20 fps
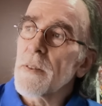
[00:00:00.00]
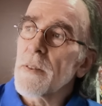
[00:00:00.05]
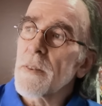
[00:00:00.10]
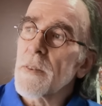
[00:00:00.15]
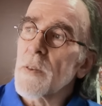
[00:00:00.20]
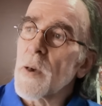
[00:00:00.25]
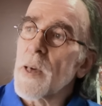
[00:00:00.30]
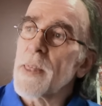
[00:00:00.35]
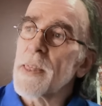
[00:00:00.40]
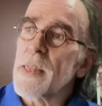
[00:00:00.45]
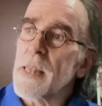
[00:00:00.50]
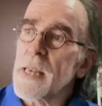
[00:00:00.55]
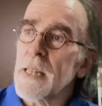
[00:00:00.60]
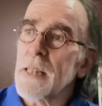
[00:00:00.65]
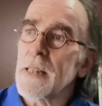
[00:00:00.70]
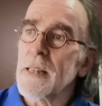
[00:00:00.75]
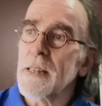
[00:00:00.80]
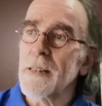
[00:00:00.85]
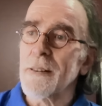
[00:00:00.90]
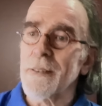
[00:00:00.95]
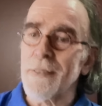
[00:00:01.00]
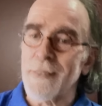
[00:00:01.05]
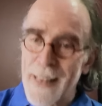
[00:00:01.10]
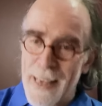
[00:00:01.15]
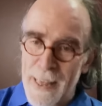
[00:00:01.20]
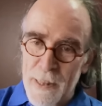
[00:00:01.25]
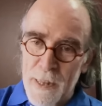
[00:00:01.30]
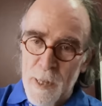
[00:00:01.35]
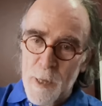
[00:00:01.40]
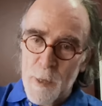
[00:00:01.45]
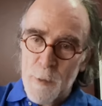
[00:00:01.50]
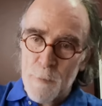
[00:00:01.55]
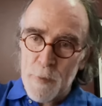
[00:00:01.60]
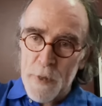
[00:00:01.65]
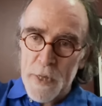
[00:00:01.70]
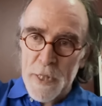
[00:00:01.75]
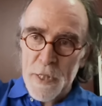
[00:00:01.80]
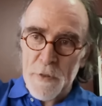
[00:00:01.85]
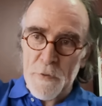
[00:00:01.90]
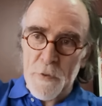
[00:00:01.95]
so I think that
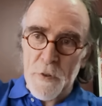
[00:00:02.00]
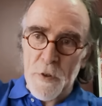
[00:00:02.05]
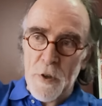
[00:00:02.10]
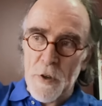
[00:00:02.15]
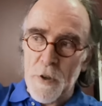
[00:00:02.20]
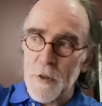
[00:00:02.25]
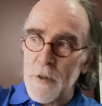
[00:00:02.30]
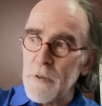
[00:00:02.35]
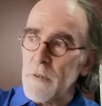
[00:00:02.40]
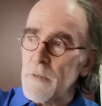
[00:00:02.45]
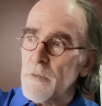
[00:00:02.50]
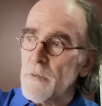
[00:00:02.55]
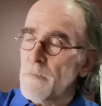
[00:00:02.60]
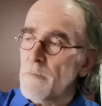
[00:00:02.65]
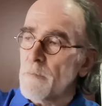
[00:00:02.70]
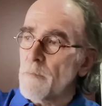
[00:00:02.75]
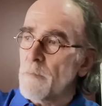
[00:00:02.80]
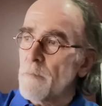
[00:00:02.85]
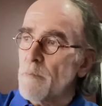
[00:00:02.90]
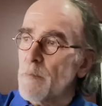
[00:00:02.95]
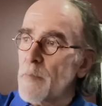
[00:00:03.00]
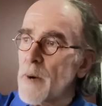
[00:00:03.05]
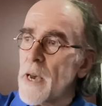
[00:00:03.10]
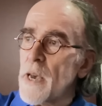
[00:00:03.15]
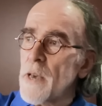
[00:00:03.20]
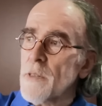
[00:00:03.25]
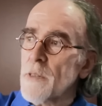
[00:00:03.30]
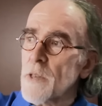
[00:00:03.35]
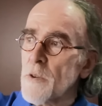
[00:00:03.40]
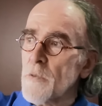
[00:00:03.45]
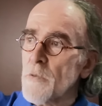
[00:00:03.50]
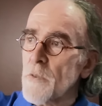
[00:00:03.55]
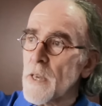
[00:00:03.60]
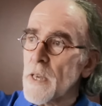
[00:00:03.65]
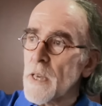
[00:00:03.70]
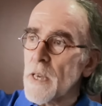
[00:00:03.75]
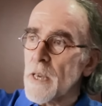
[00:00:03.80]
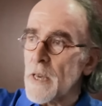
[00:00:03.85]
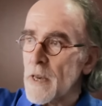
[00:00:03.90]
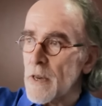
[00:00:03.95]
split of oil, buyers over
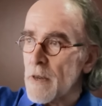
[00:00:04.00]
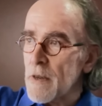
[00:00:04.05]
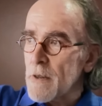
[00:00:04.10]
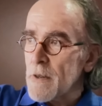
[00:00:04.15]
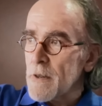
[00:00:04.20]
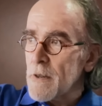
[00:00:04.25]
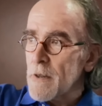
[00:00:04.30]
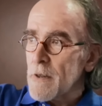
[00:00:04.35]
here,